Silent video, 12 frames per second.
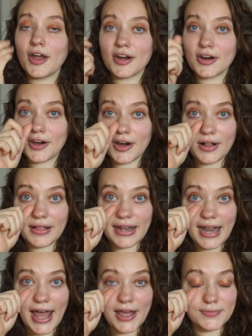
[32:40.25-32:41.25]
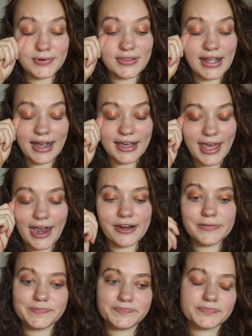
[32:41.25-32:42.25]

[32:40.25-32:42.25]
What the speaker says: or a girl, and I would not care.